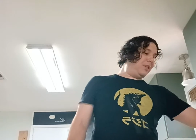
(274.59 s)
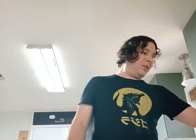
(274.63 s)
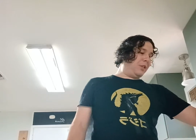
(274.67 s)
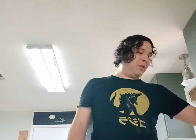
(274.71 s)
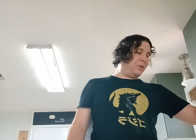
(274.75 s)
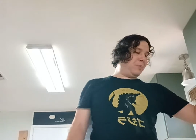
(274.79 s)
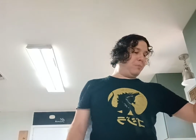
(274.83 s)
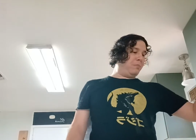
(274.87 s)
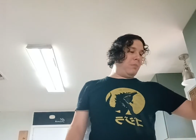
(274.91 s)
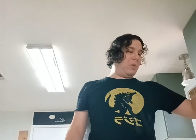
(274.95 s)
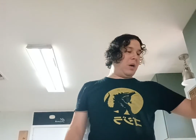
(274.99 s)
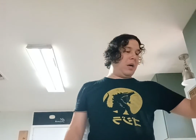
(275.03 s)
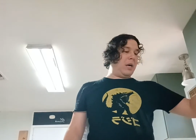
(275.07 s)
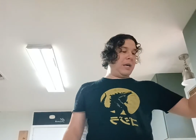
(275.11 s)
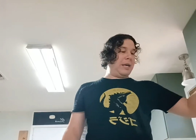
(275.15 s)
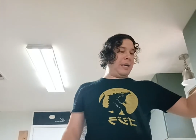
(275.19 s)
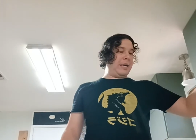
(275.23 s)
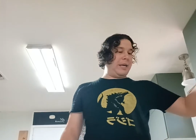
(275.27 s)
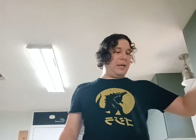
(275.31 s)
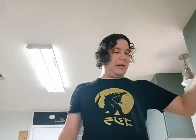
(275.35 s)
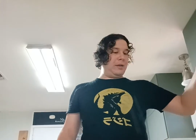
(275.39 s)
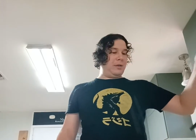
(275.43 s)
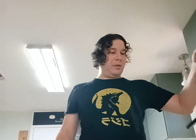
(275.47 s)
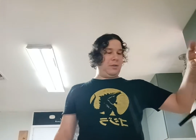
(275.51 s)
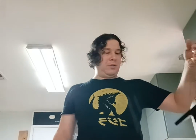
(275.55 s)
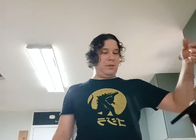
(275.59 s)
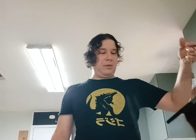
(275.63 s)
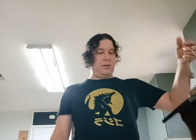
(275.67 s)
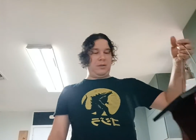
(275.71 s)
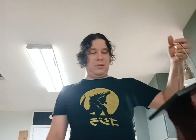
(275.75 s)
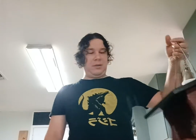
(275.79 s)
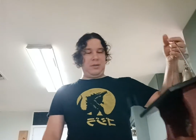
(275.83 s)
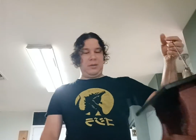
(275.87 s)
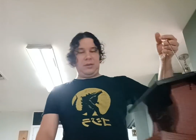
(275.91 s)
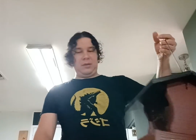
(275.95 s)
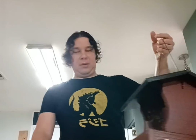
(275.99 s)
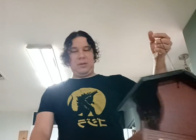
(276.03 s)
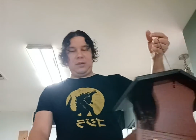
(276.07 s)
is my
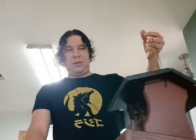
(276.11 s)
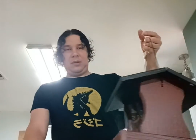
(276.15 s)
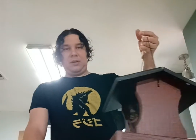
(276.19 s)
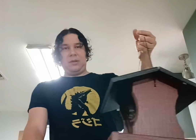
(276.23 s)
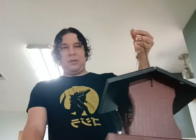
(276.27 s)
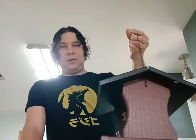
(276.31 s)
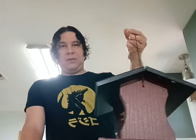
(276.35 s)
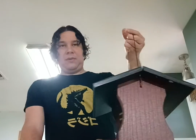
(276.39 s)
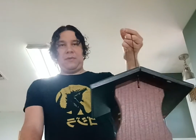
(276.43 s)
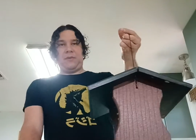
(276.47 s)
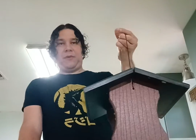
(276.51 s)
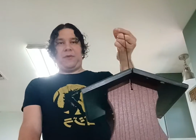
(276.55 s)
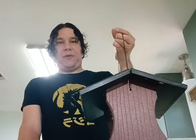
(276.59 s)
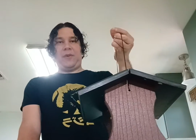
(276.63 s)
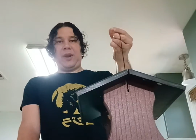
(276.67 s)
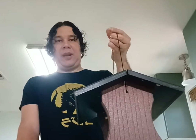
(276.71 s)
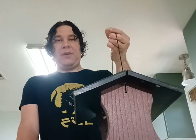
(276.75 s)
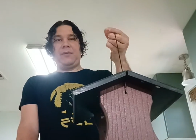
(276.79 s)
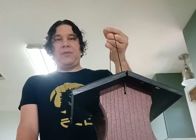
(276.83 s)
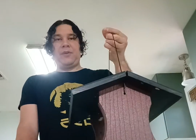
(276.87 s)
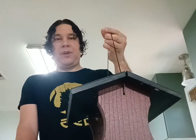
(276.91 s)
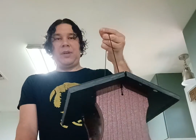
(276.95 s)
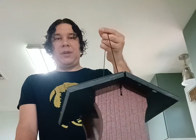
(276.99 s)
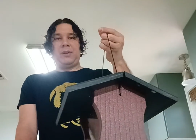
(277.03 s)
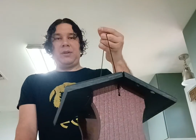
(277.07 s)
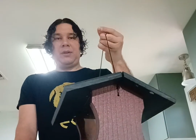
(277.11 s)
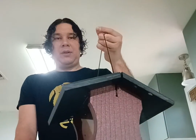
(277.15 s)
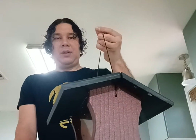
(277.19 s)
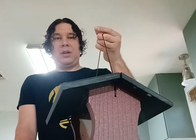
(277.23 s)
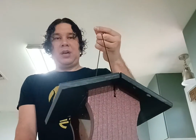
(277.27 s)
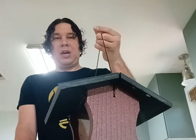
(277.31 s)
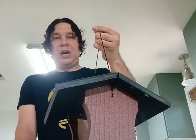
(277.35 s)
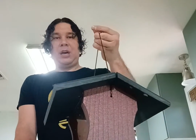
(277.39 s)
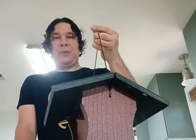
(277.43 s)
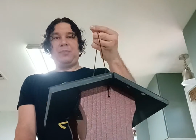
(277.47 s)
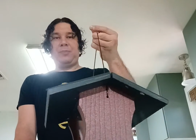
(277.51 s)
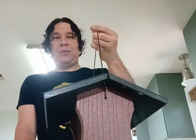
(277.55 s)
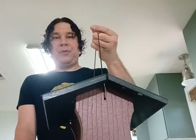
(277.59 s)
favorite
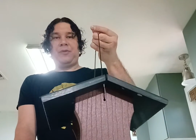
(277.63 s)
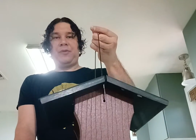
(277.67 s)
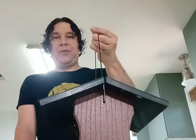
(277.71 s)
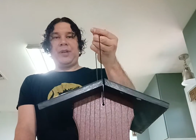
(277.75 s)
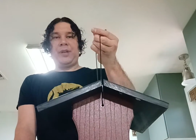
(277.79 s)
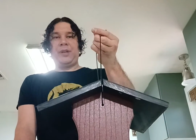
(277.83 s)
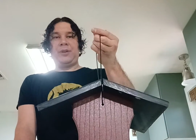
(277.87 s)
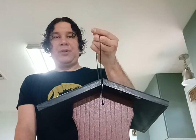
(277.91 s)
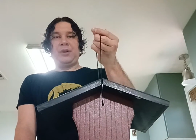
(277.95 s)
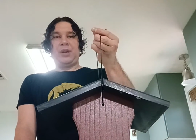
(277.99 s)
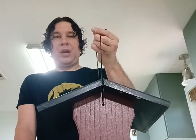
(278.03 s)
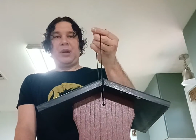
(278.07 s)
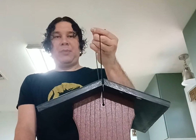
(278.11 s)
hopper feeder.